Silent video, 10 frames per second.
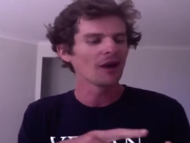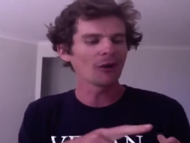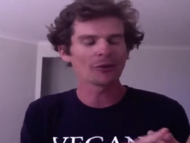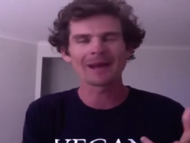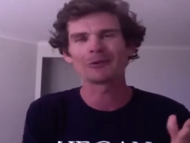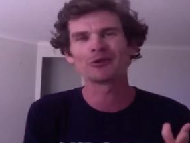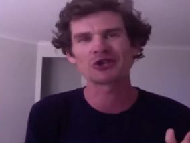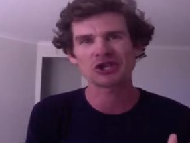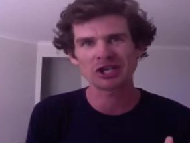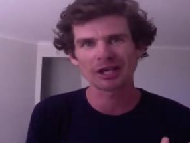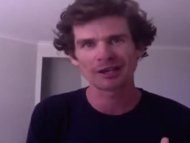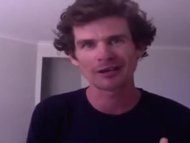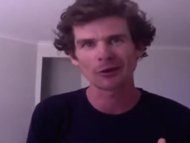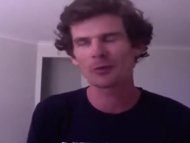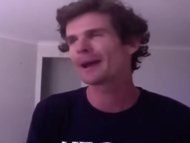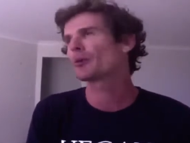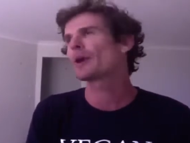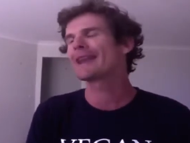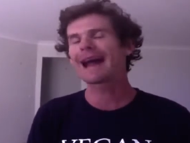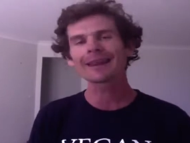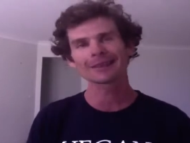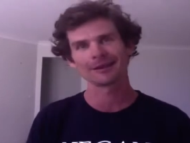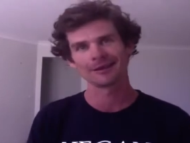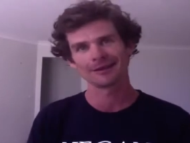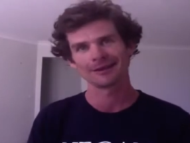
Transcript: I wouldn't be able to do shit. I wouldn't be able to win nothing.